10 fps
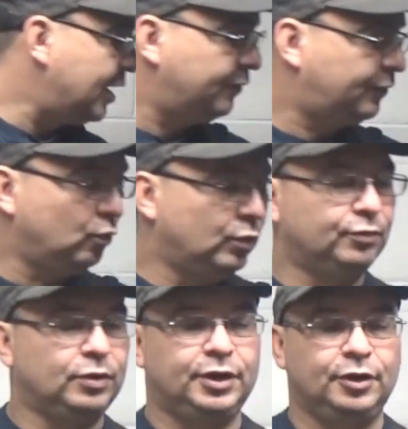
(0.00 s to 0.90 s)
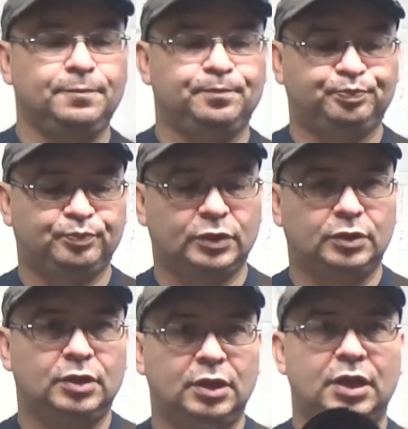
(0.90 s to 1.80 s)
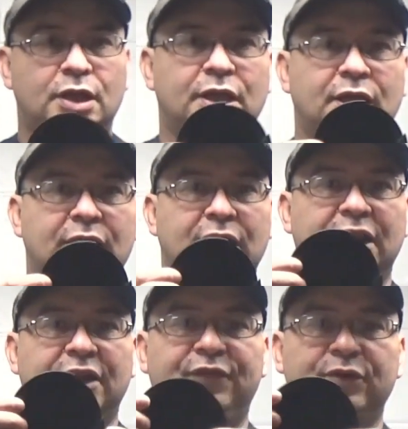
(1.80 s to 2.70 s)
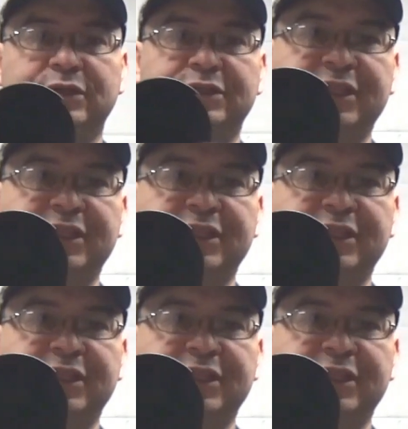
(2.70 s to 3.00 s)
have one right here. And if you can